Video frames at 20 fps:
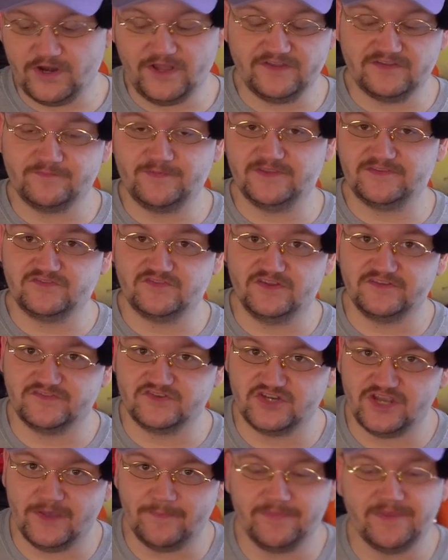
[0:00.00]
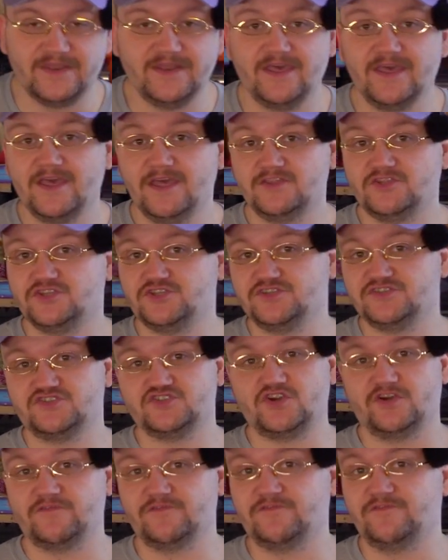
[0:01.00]
Elspeth's Son's Champion to just
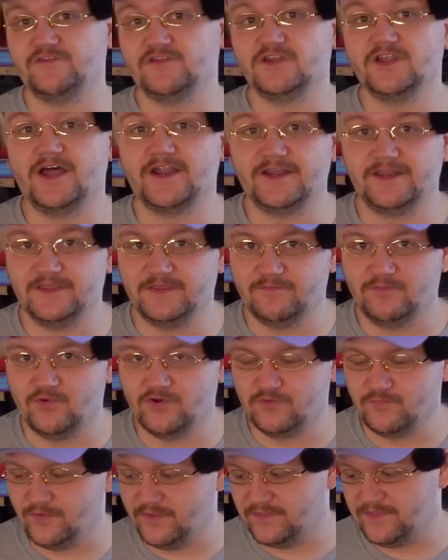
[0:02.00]
start flooding the board with